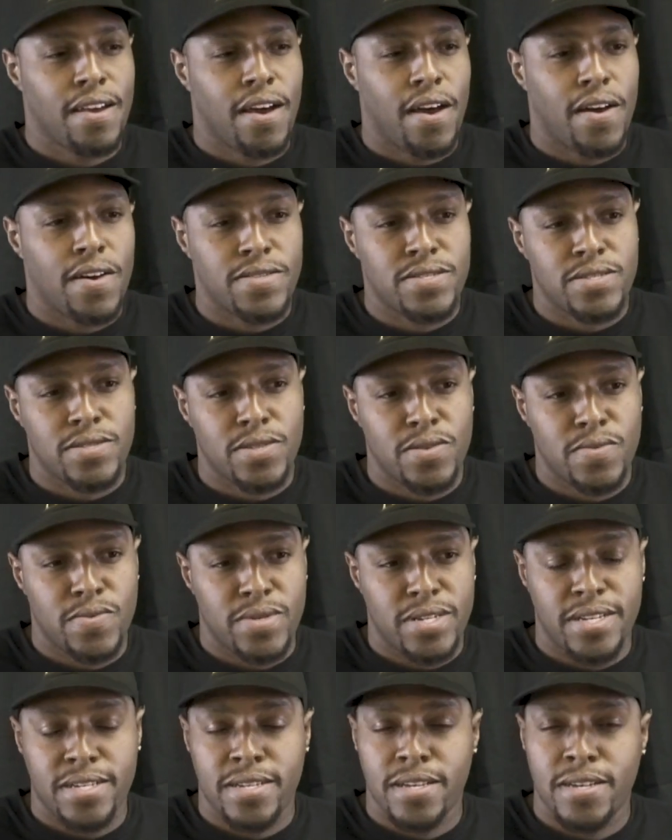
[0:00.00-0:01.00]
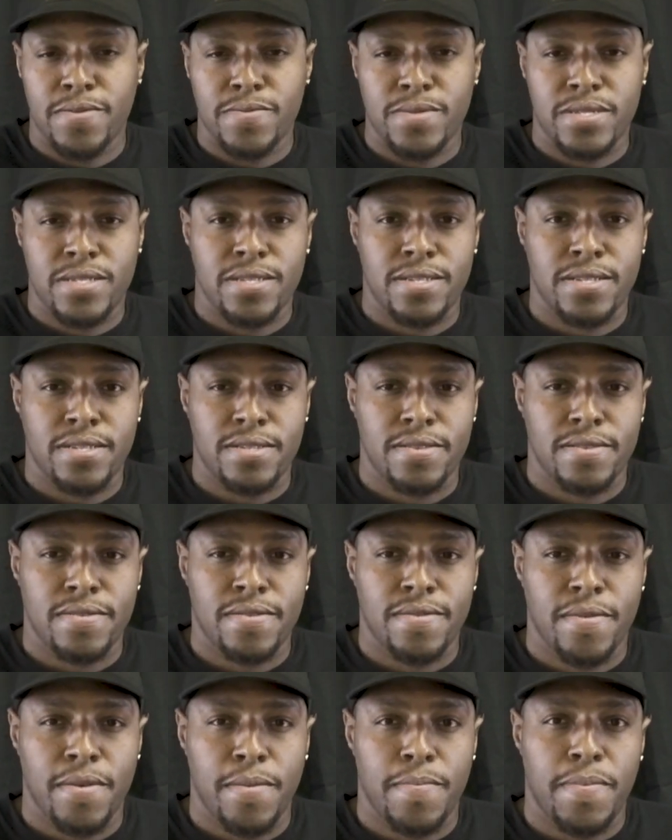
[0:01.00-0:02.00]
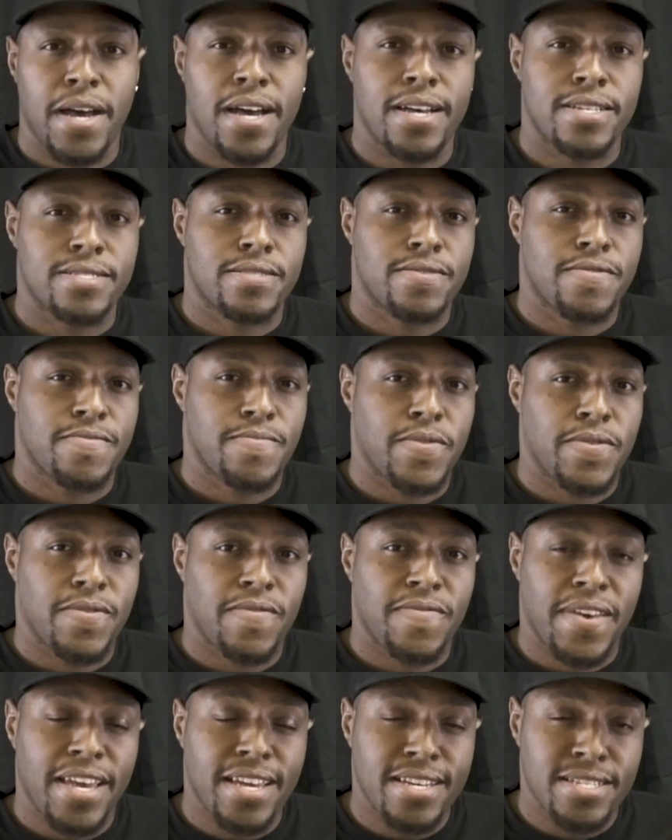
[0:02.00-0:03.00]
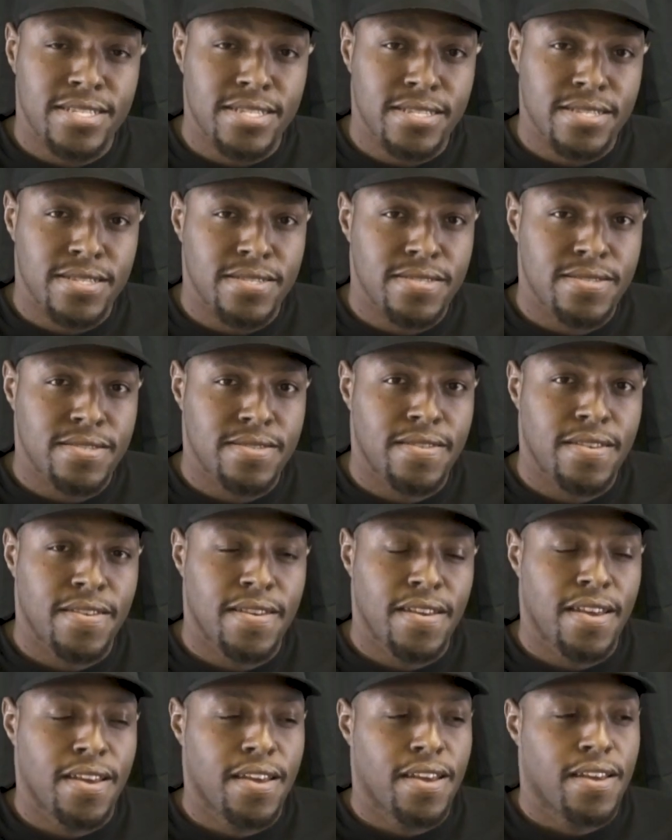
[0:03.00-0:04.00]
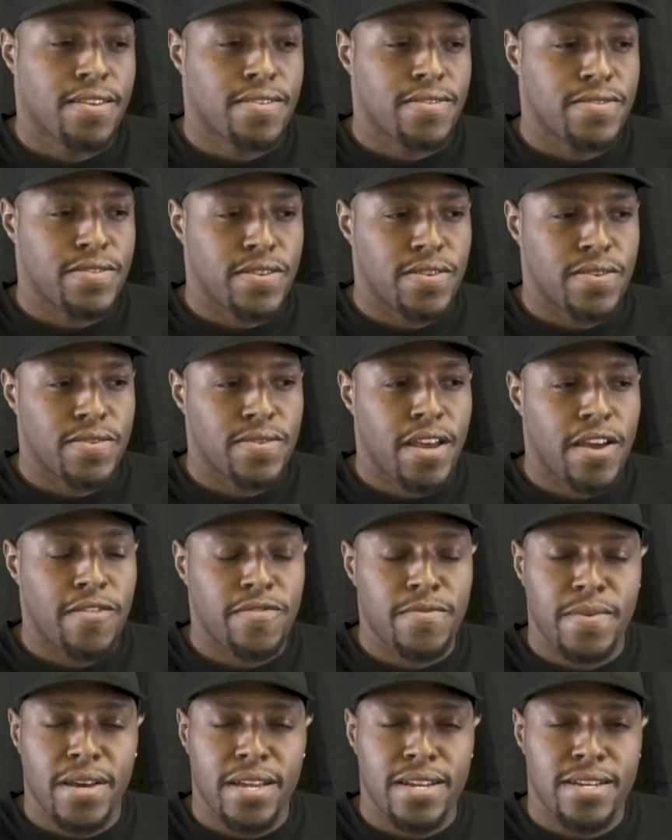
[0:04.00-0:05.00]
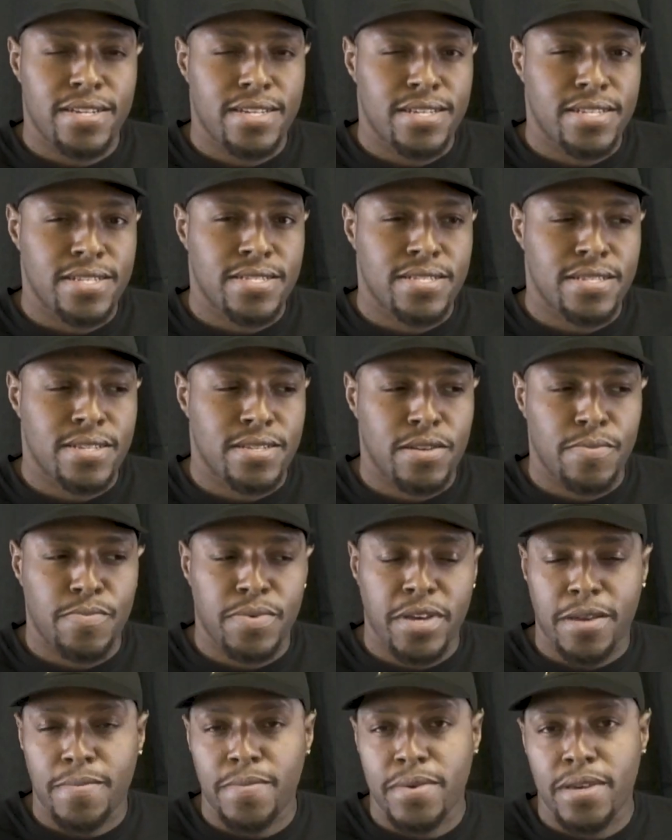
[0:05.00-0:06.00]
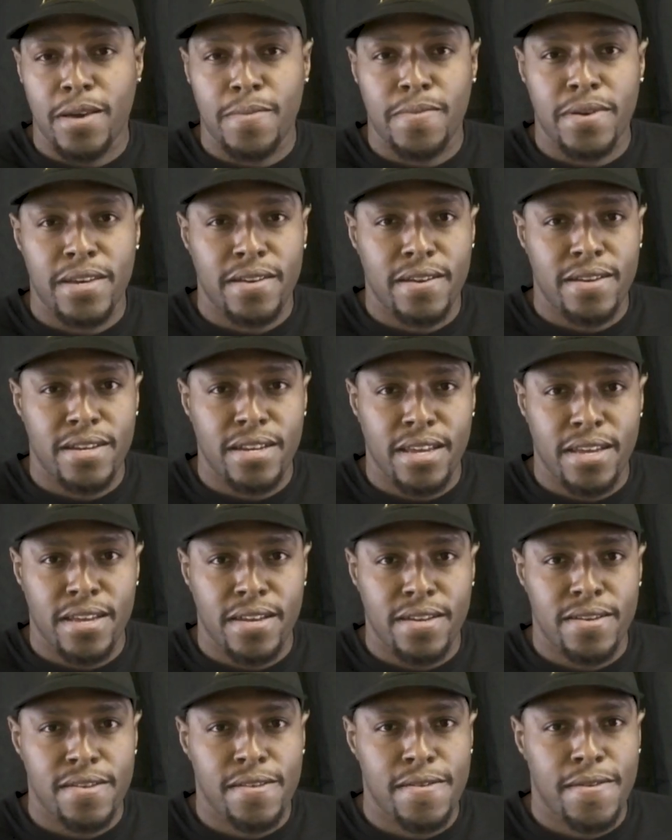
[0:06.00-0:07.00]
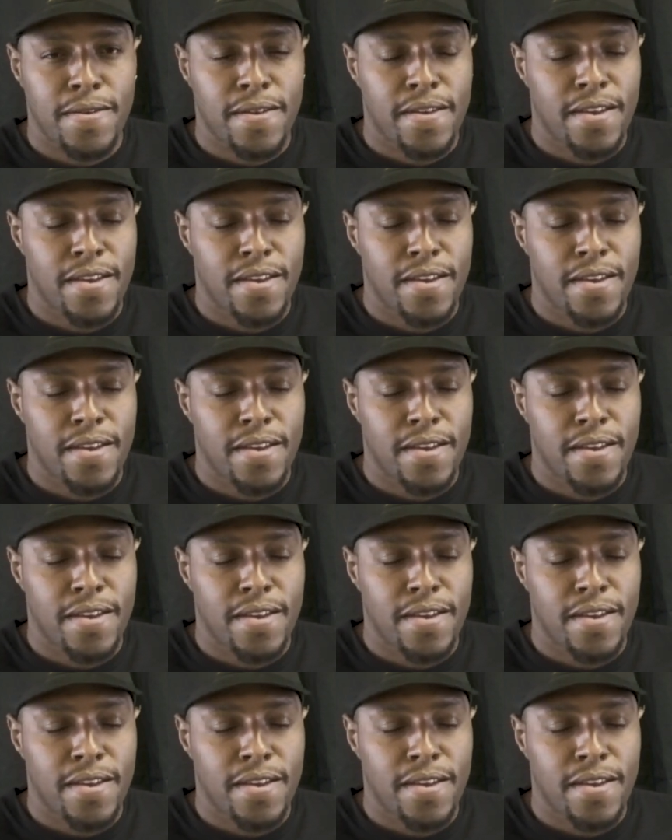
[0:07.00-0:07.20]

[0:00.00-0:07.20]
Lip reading: Also, when it comes to positive motivation, everybody needs a little pick-me-up here and there.